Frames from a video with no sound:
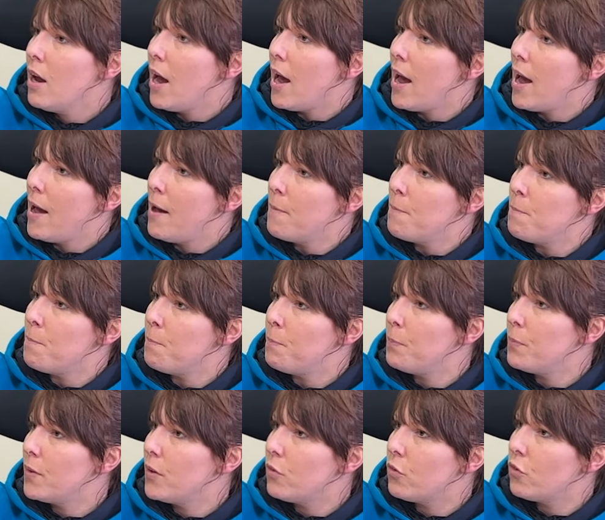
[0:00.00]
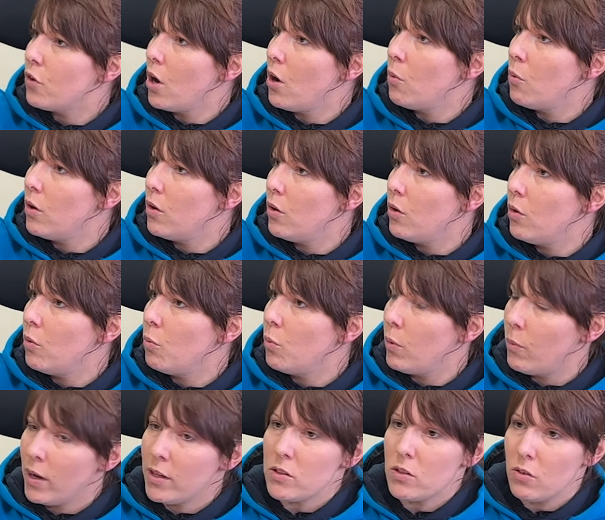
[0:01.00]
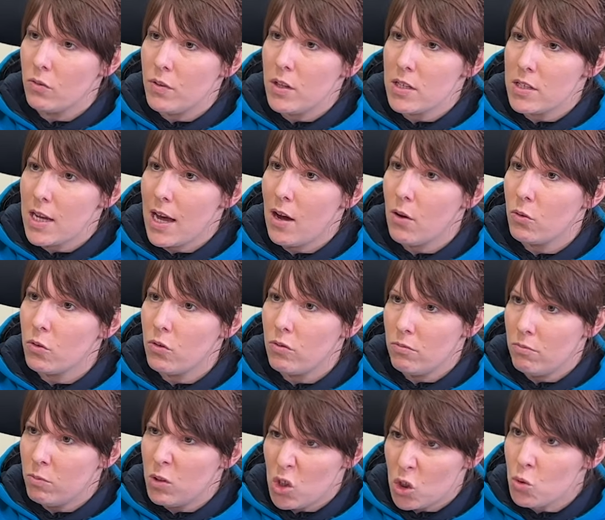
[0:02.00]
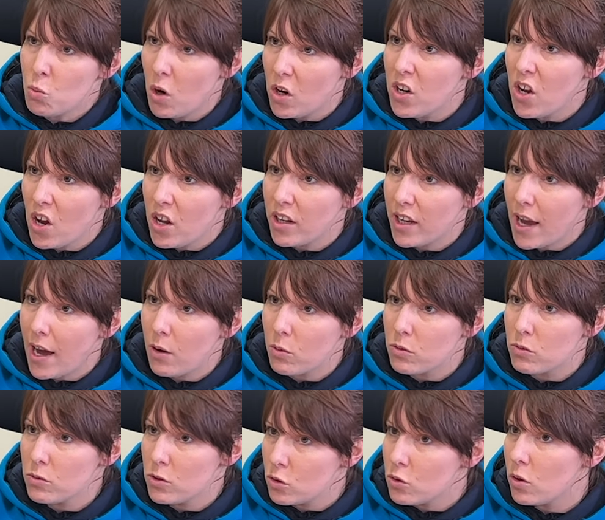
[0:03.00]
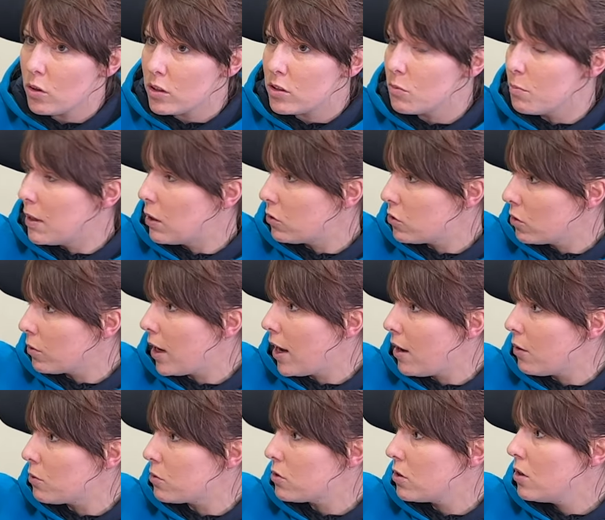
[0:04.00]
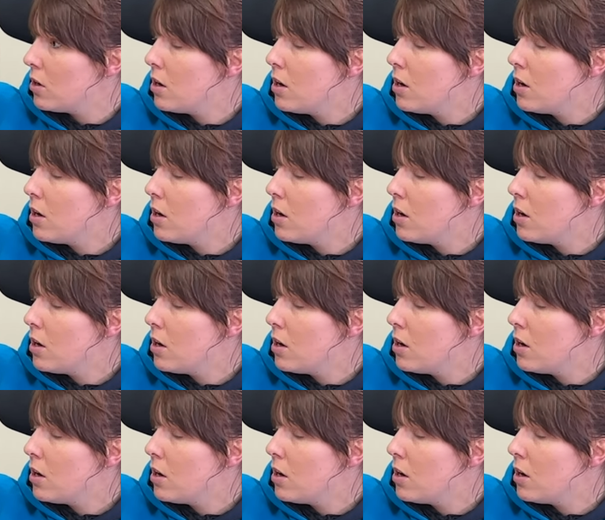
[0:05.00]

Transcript: Um, so we went to look for these cows. We just wanted a herd of cows. We just wanted to milk some cows.